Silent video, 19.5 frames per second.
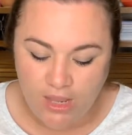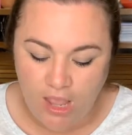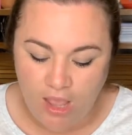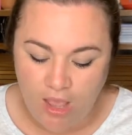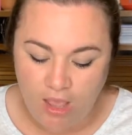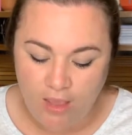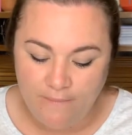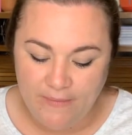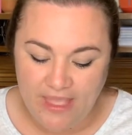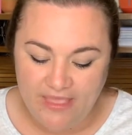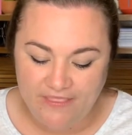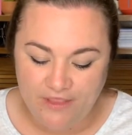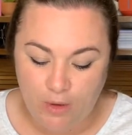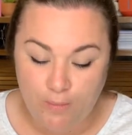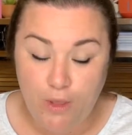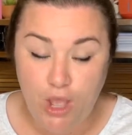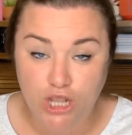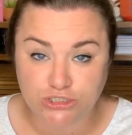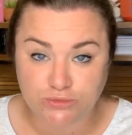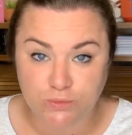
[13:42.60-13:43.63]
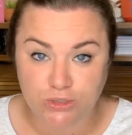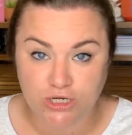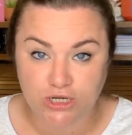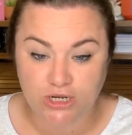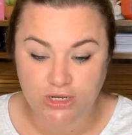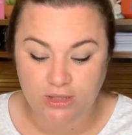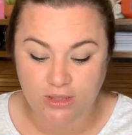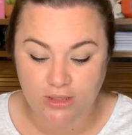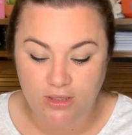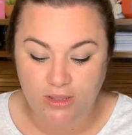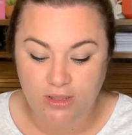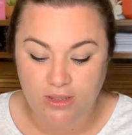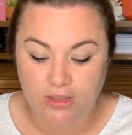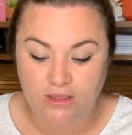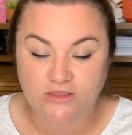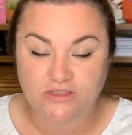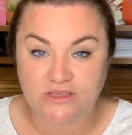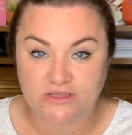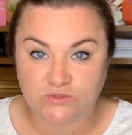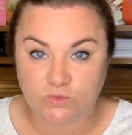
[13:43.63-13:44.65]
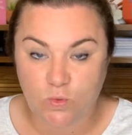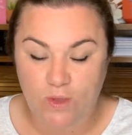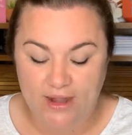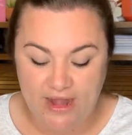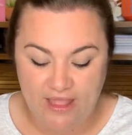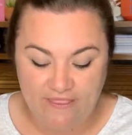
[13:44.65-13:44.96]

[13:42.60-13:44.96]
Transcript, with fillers: Um, and then on Poshmark, so that was one.